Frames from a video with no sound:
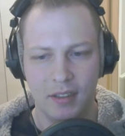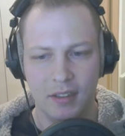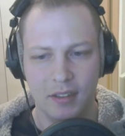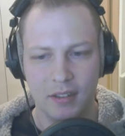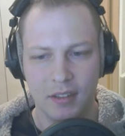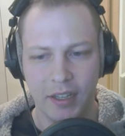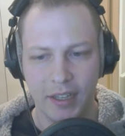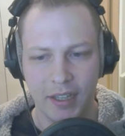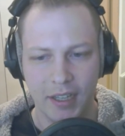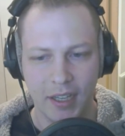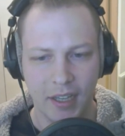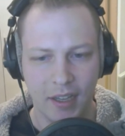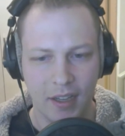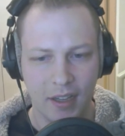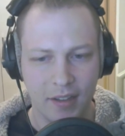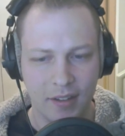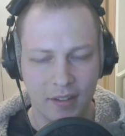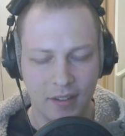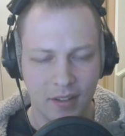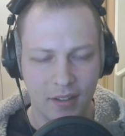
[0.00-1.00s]
like
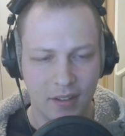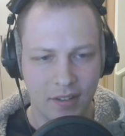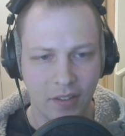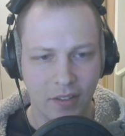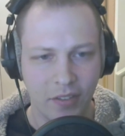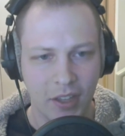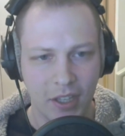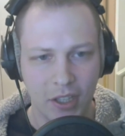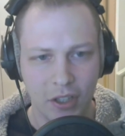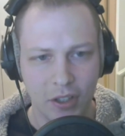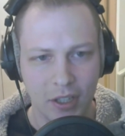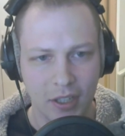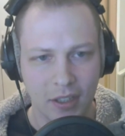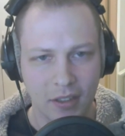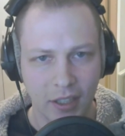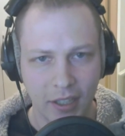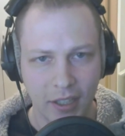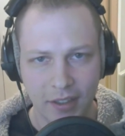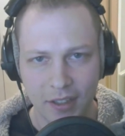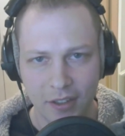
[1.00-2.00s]
something you can
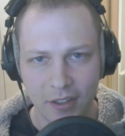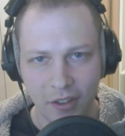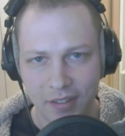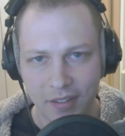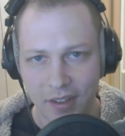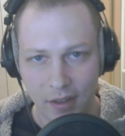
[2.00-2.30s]
click that just says